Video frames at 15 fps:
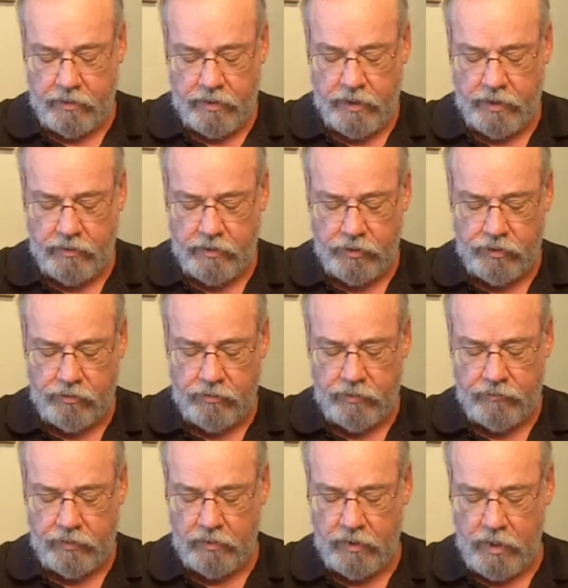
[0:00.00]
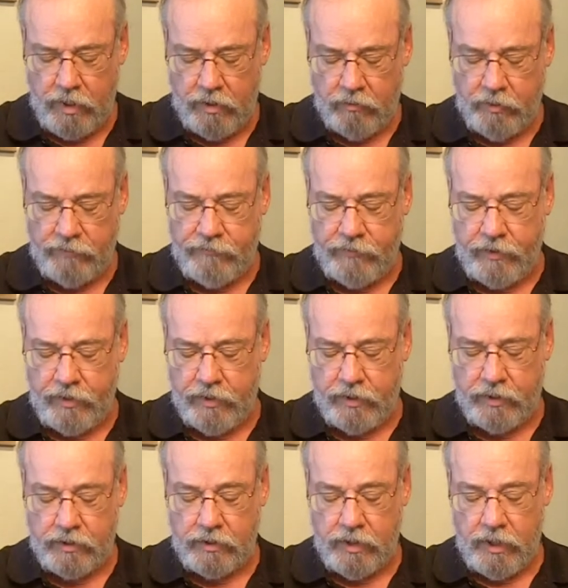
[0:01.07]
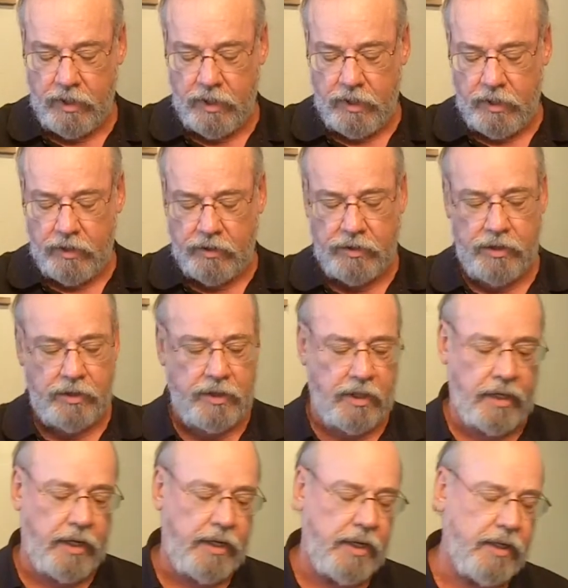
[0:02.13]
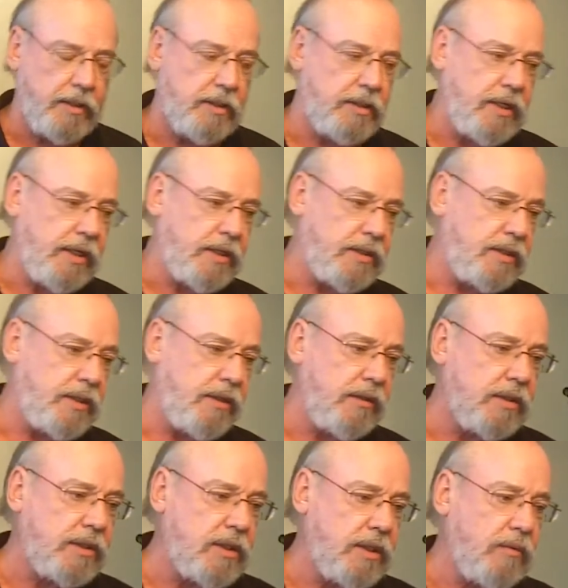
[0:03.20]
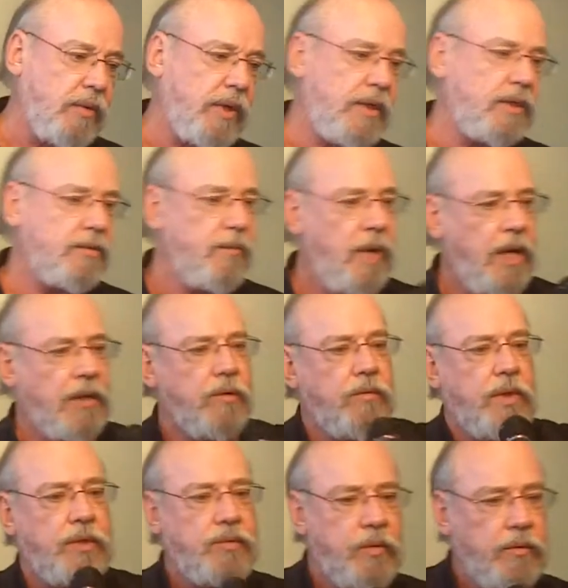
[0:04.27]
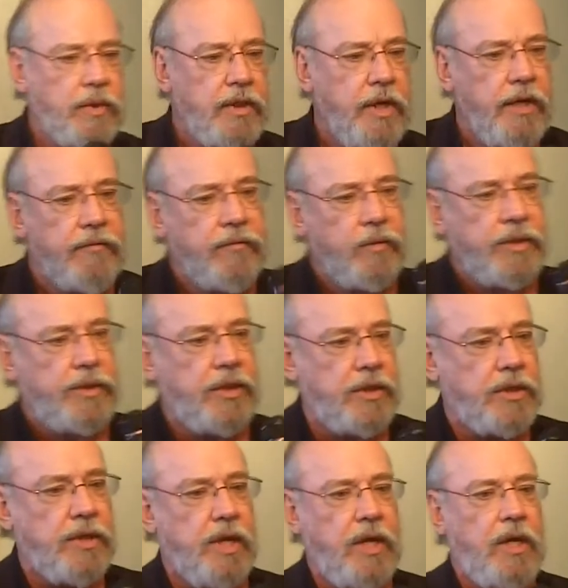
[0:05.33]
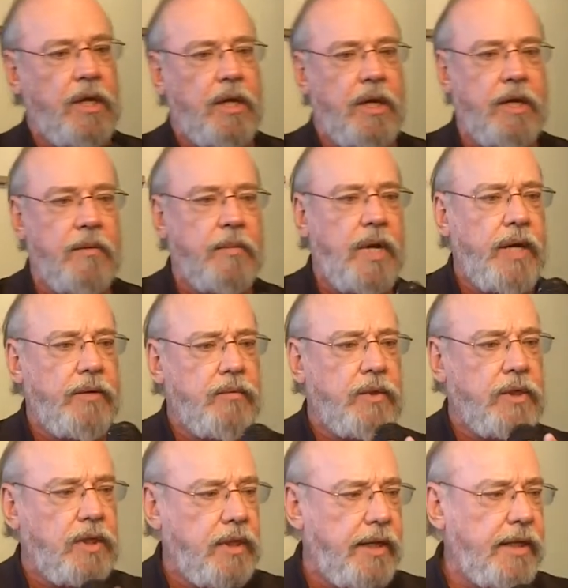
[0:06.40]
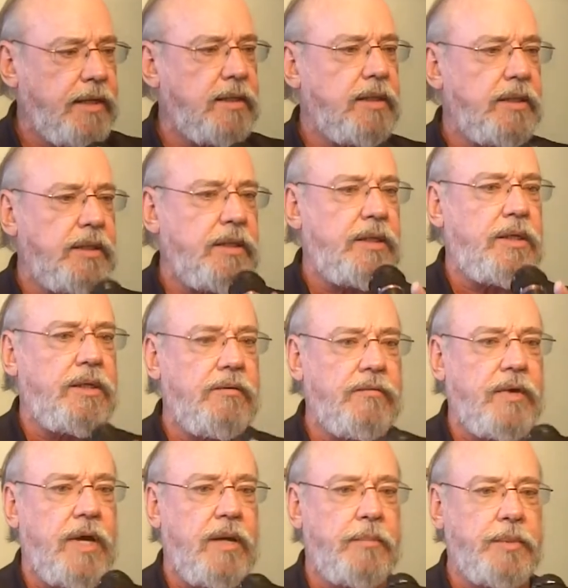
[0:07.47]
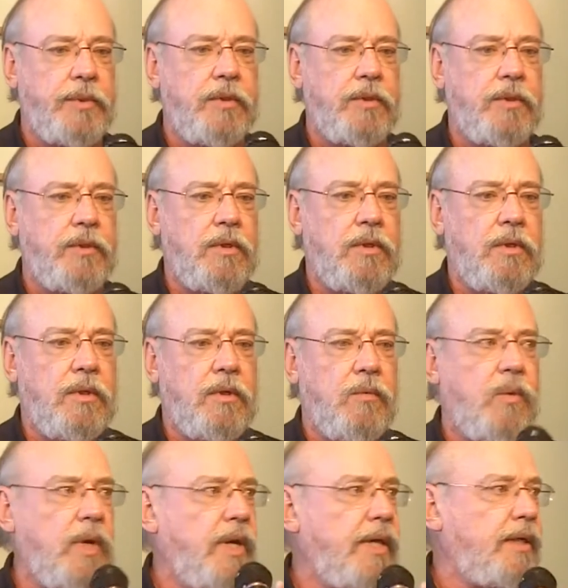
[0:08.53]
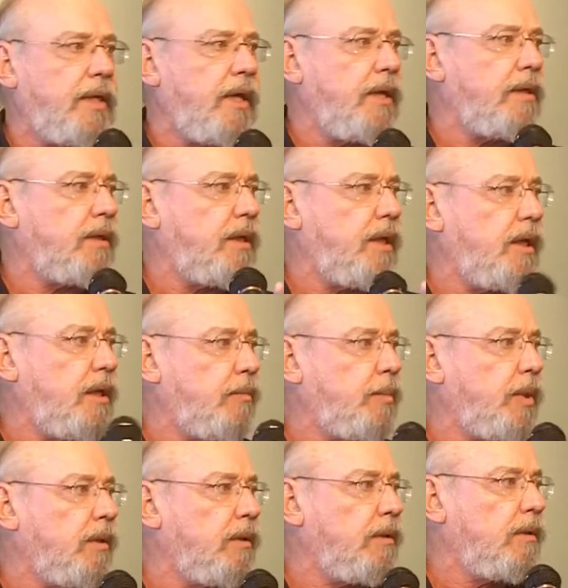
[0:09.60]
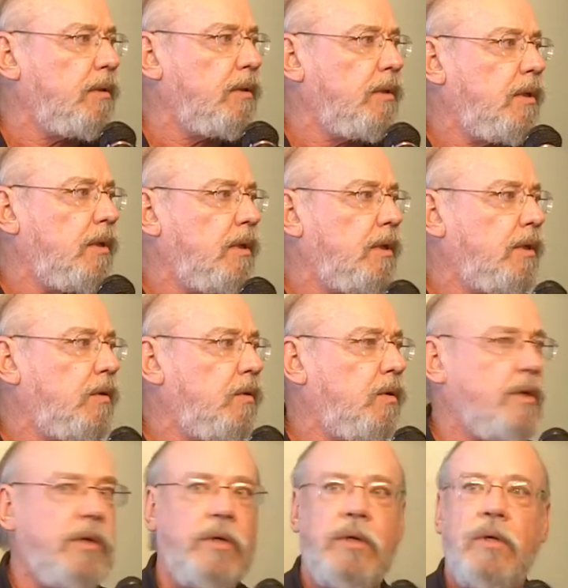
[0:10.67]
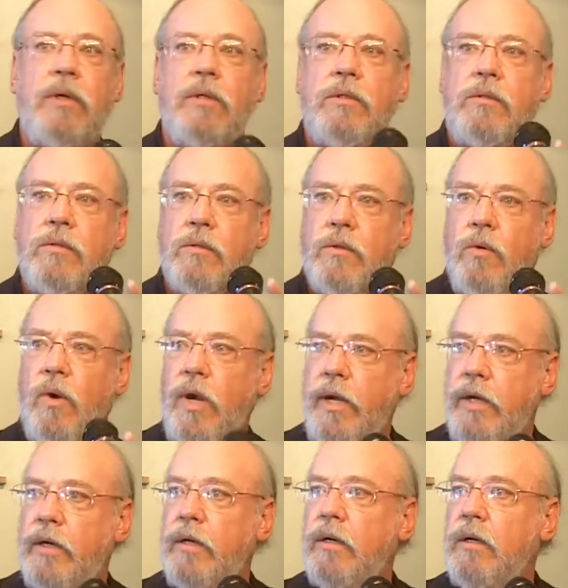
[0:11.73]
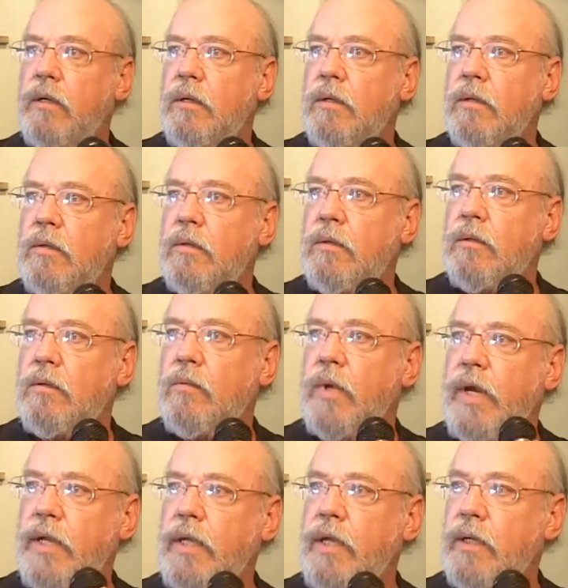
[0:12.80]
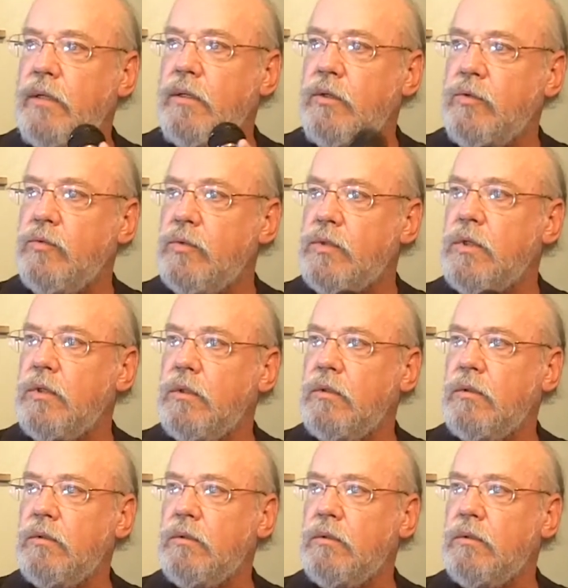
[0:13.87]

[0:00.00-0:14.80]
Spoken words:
How could you even refer to this? And she said, I had to take seriously what his motto was when we left, which is, I will gladly give up what I can't keep in order to acquire what I can't lose.